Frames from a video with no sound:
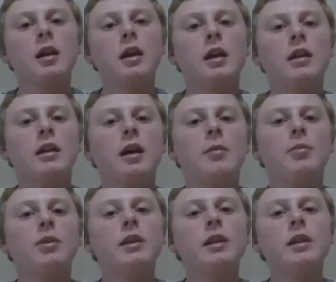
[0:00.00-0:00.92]
And
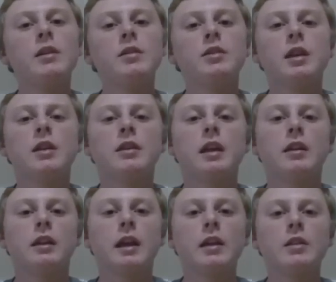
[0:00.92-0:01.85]
please hit
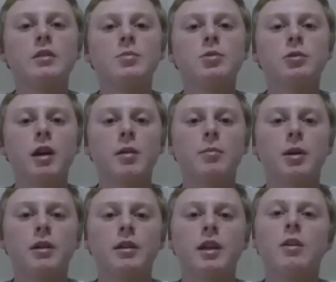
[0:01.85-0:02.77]
that like and subscribe
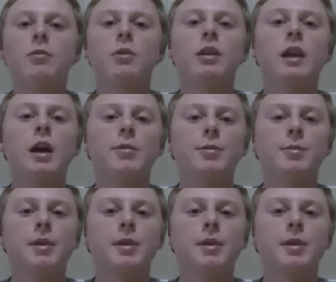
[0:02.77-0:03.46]
button. It really helps